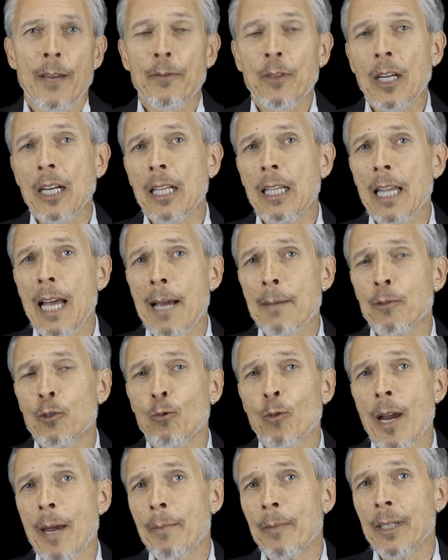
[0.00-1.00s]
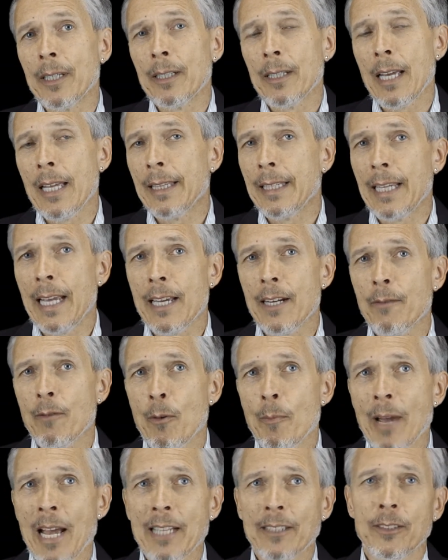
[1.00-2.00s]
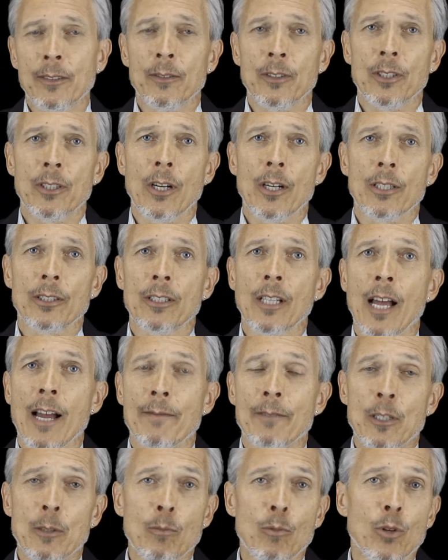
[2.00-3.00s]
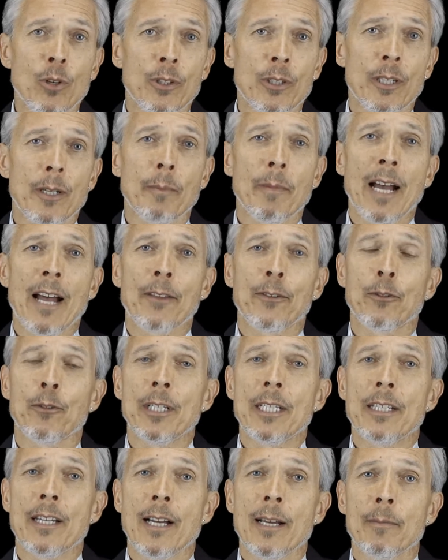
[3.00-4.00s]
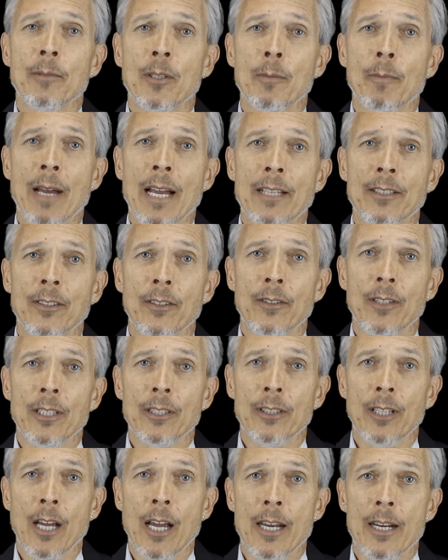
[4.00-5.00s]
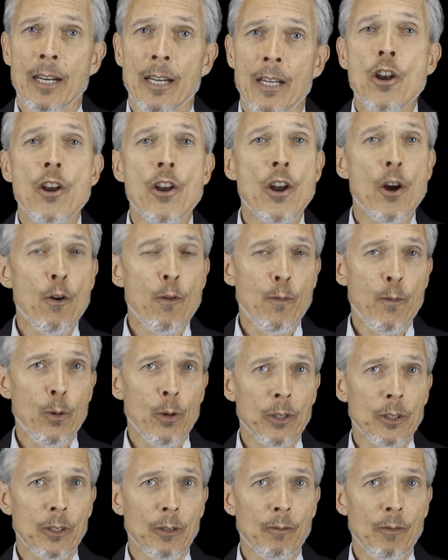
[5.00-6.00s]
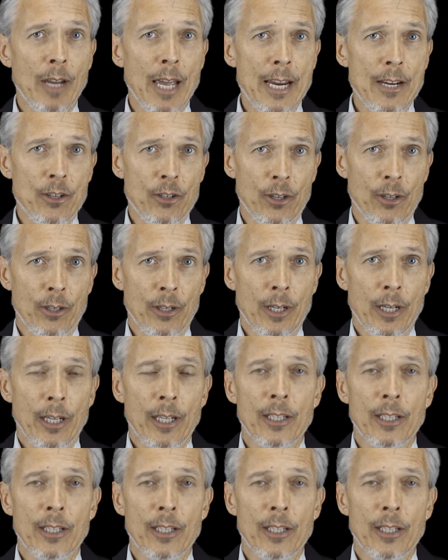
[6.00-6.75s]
If the collapsed remnant at the end of a massive star's life is more than about three times the mass of the Sun, no force of nature,